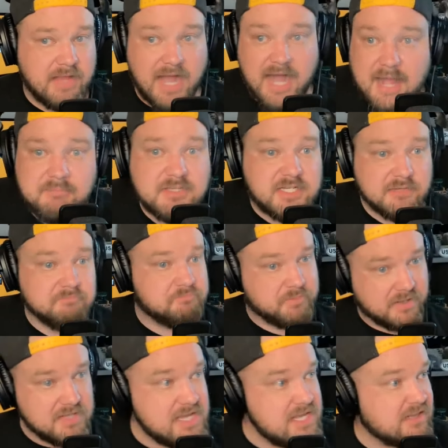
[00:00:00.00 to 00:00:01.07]
I'm
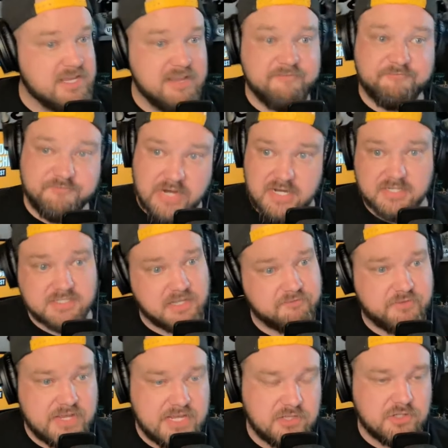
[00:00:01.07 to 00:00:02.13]
completely fucked
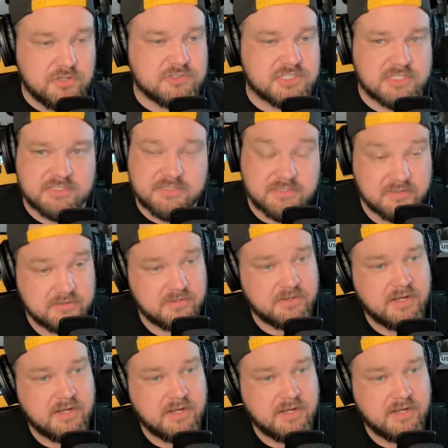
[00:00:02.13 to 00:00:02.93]
if he loses.